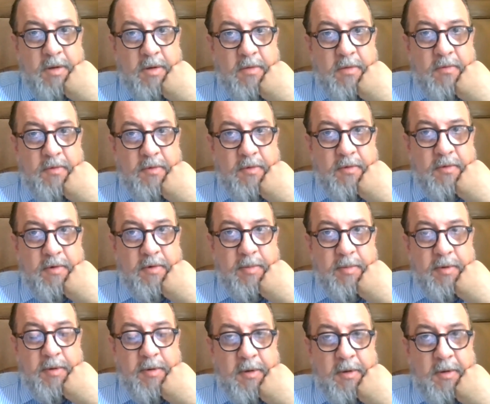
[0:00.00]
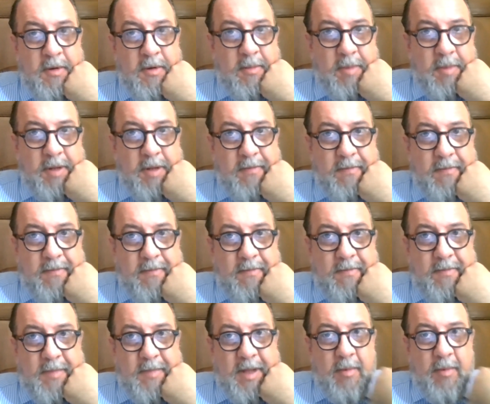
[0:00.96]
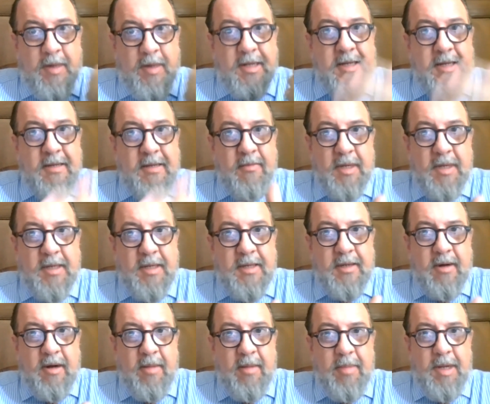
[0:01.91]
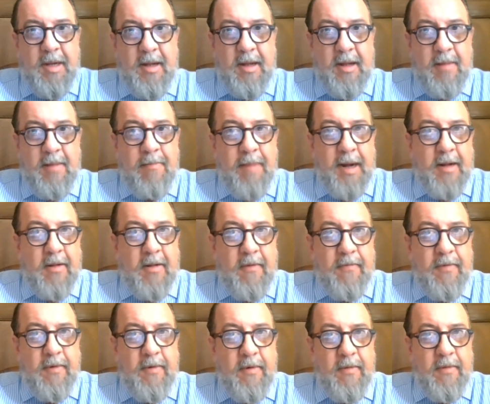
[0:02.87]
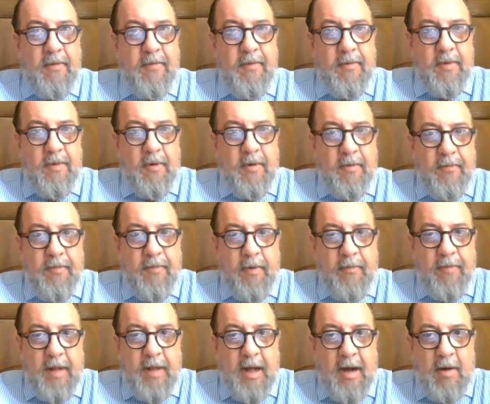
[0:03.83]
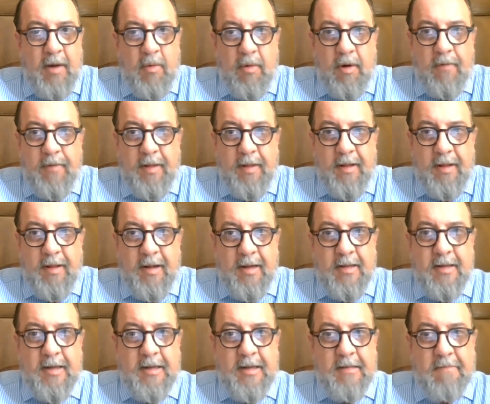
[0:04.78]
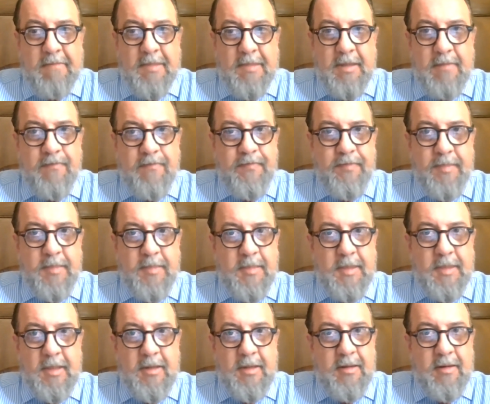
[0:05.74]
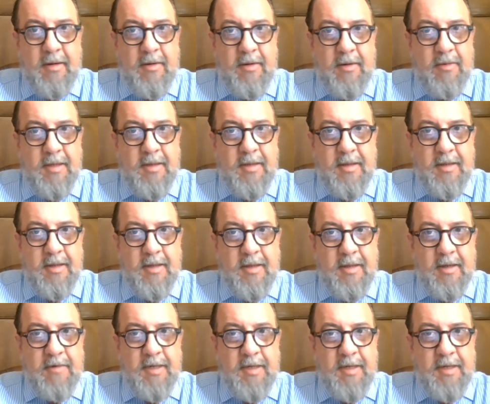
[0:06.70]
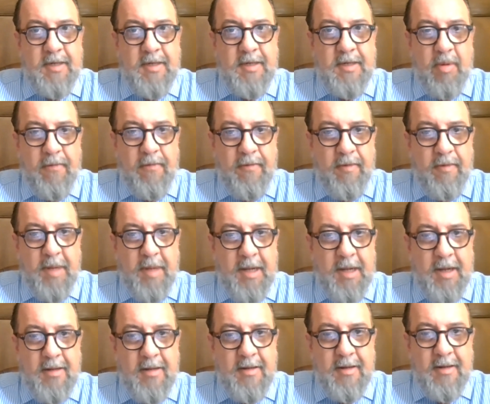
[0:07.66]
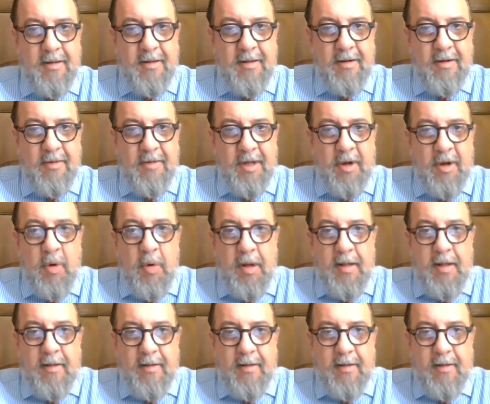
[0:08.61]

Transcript: to Europe. But yeah, what is going to be the impact of now COVID-19? It's a crystal ball for me. The only